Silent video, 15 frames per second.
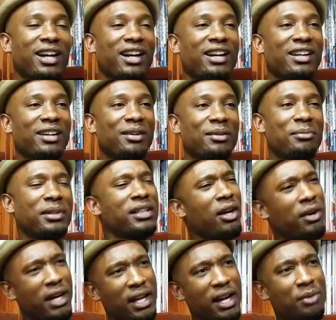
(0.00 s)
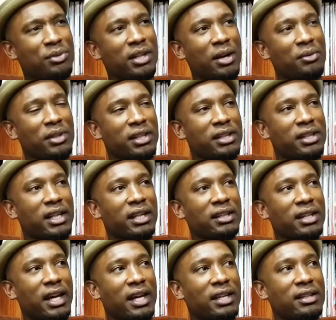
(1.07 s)
But no, I really
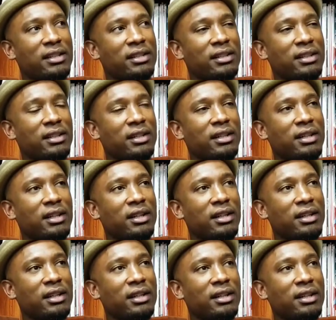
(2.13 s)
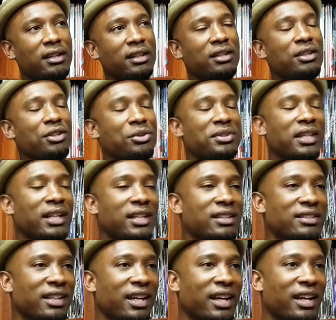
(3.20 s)
think that you said,
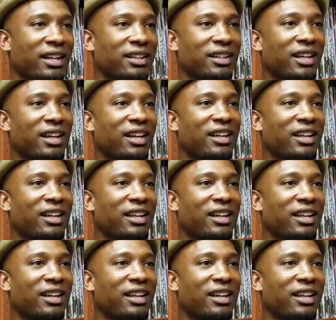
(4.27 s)
he said,